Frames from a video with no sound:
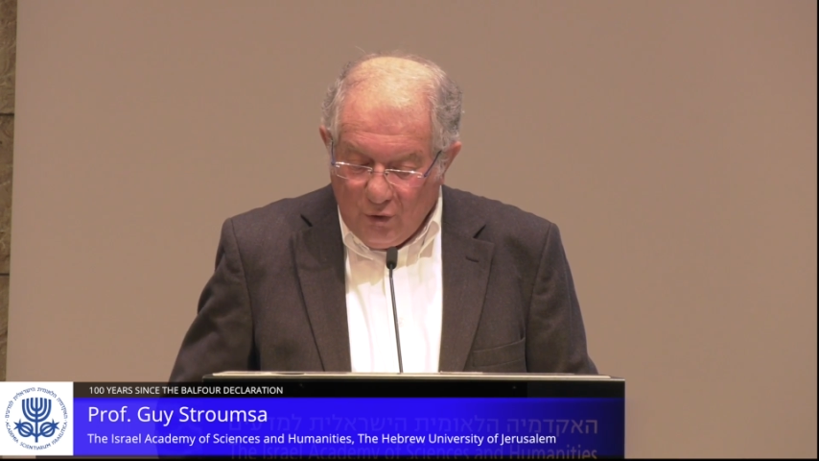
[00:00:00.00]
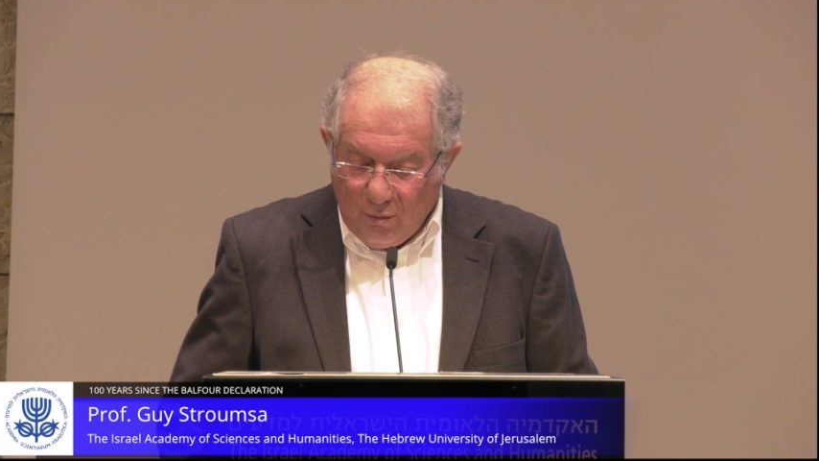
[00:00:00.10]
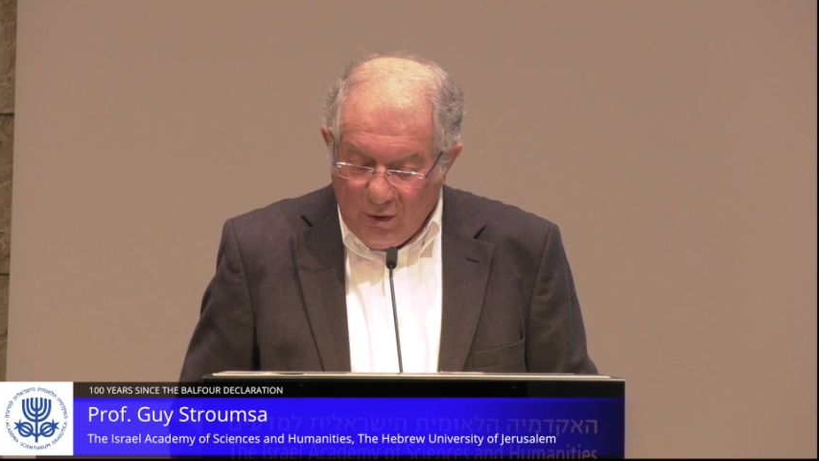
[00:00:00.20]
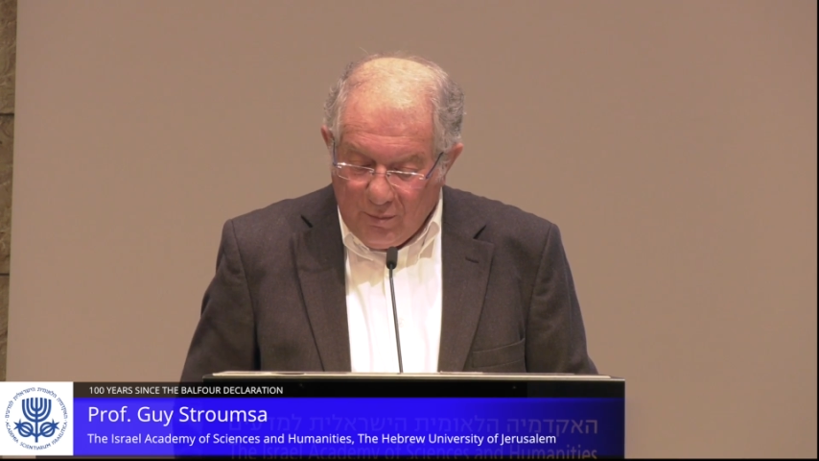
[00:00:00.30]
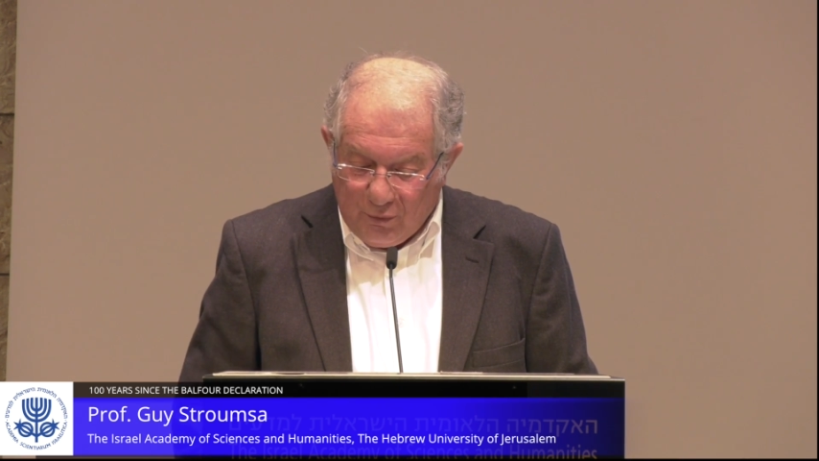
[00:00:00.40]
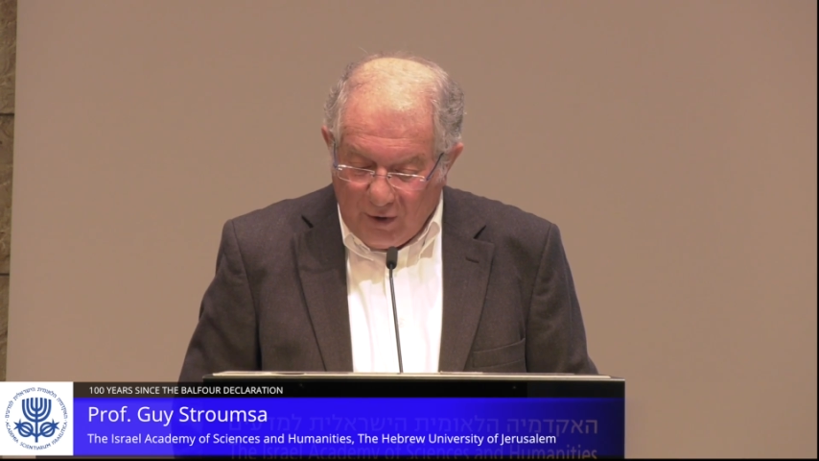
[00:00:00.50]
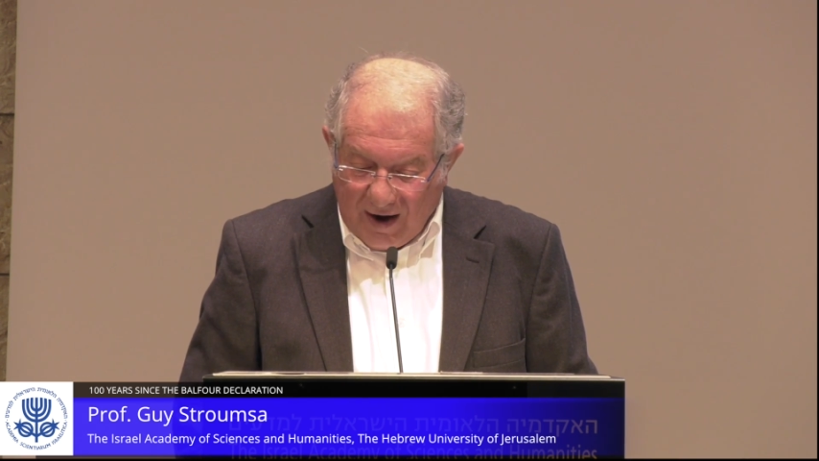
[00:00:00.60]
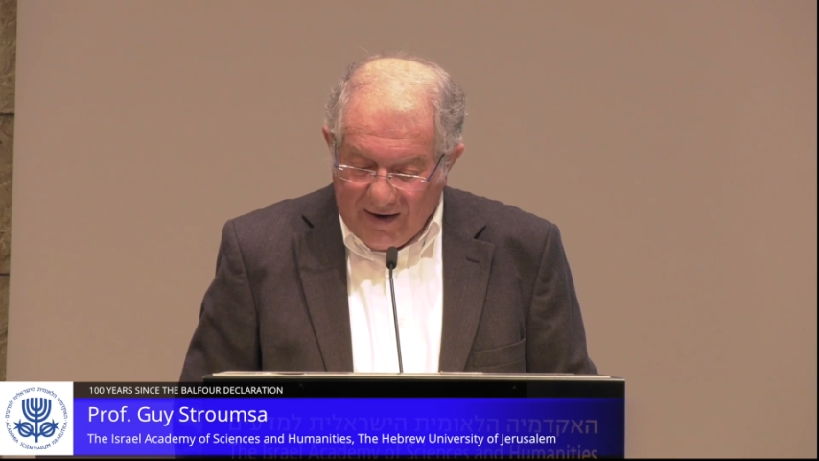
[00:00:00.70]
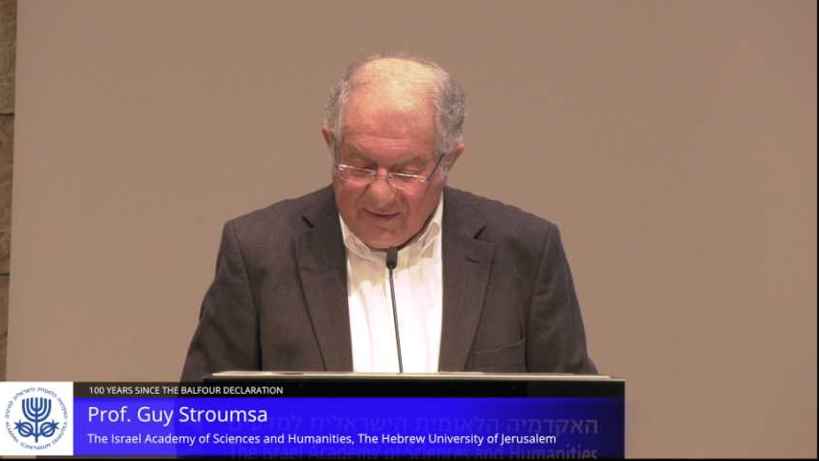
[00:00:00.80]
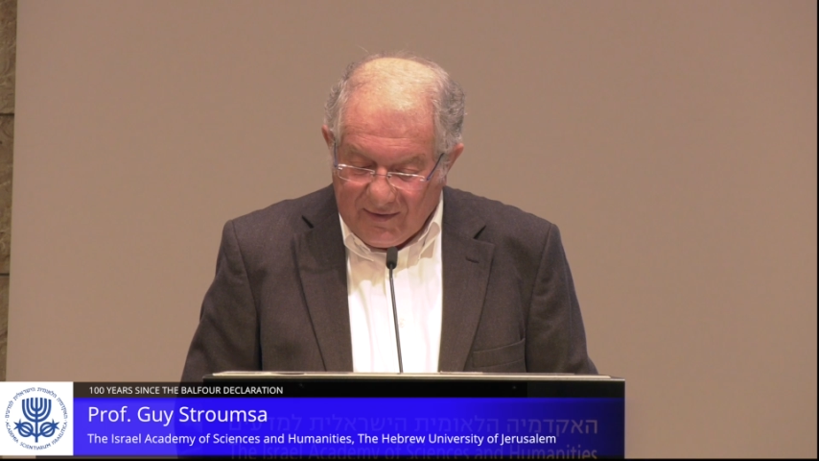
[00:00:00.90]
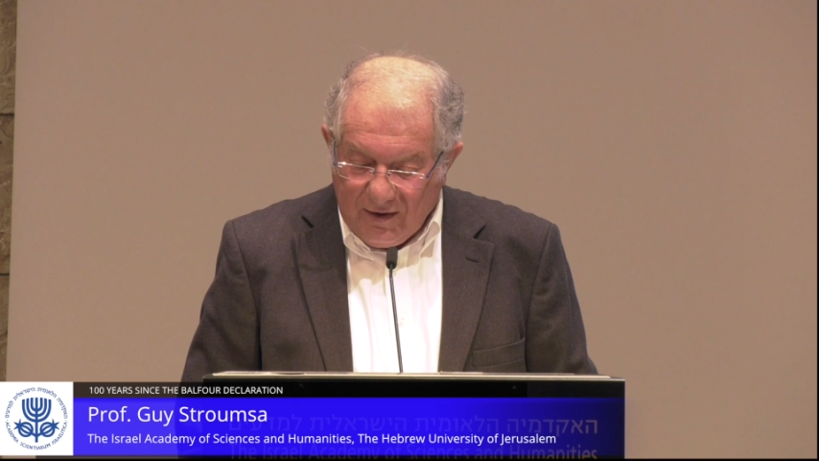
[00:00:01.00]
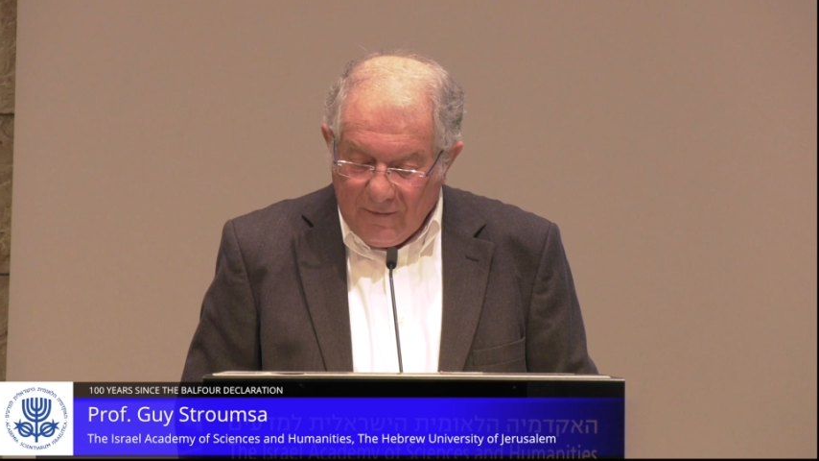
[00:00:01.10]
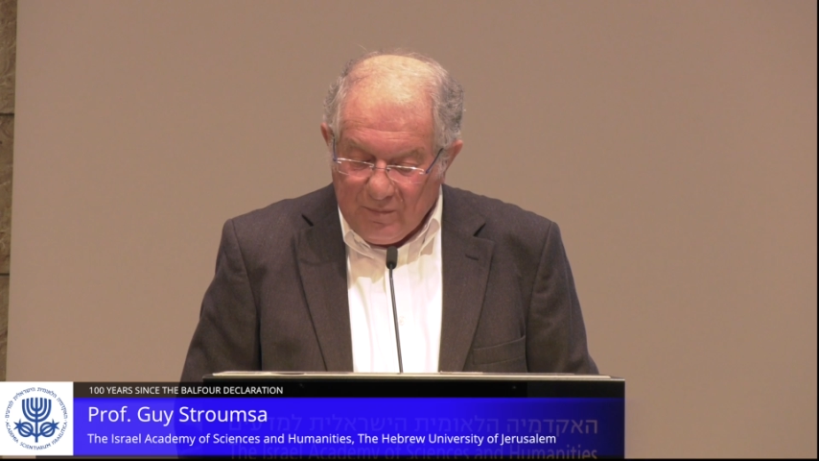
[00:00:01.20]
Nobel Prize,